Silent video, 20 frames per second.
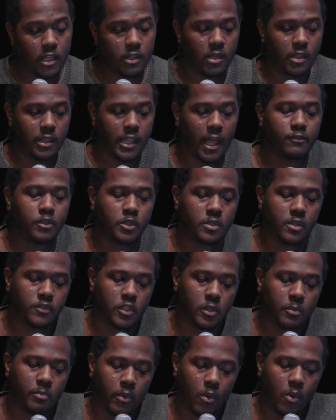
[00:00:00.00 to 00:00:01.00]
levels of
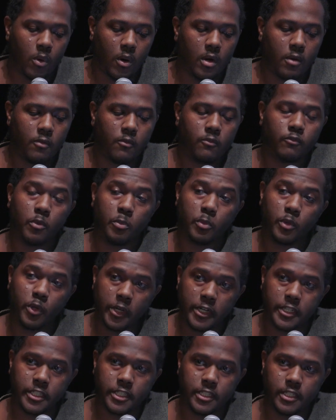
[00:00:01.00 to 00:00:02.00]
support from
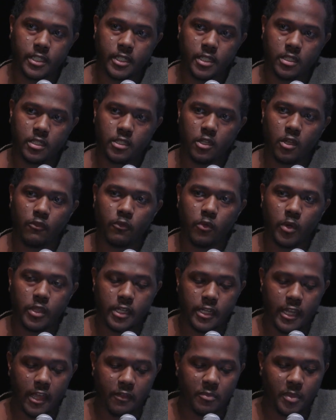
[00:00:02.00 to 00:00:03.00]
Christians for the
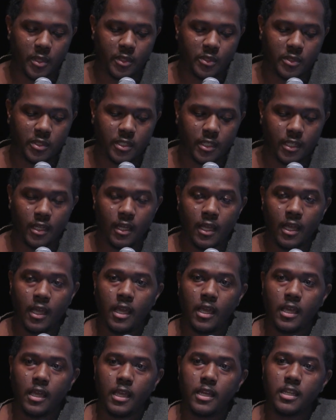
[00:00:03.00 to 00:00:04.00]
death penalty,
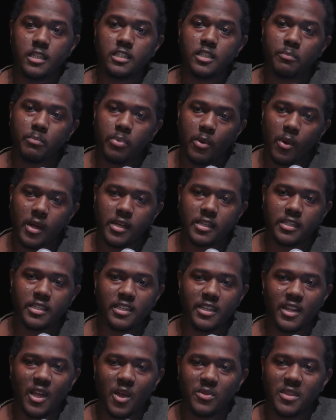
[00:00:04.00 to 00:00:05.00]
it is important to
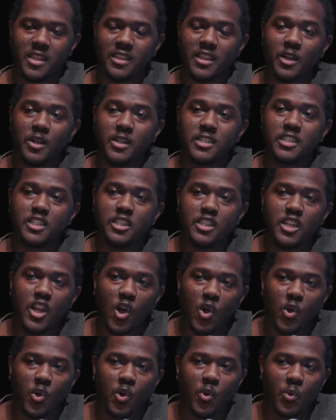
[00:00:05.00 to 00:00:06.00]
note that there is
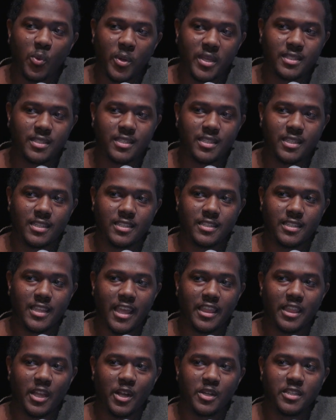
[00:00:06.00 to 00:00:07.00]
no coincidence
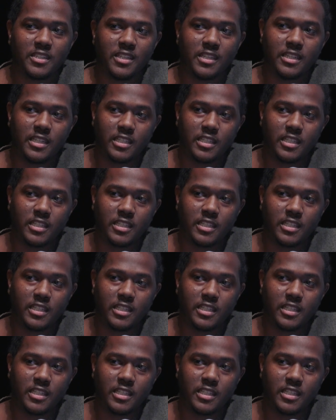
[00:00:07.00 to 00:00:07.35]
that there is a